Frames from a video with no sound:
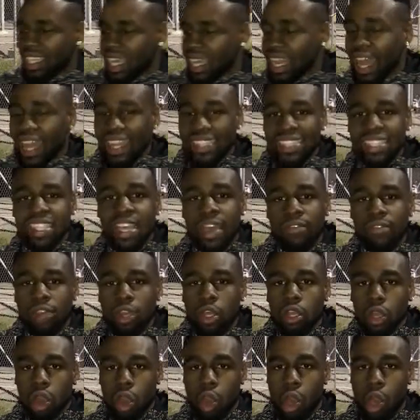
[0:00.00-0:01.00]
set like
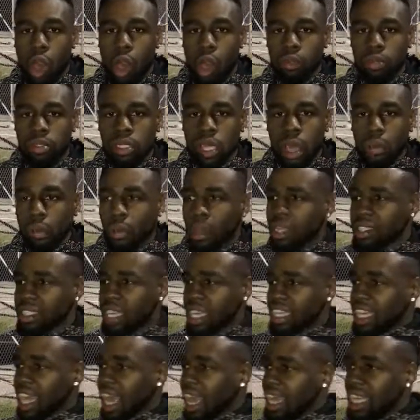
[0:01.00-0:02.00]
7 alarms because
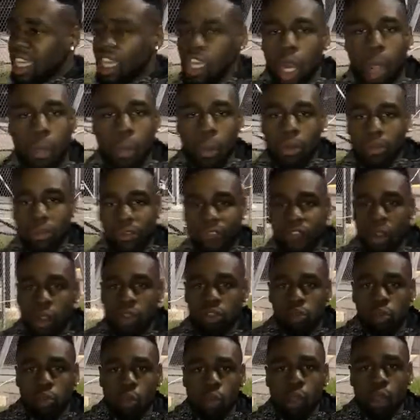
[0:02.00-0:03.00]
they can't get up on the
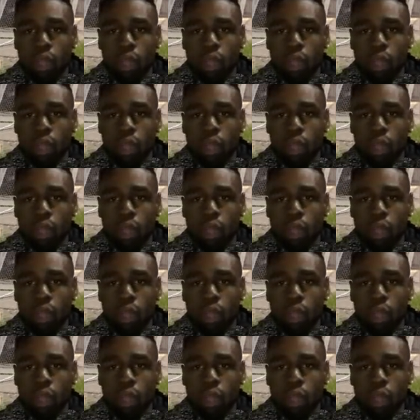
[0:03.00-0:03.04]
first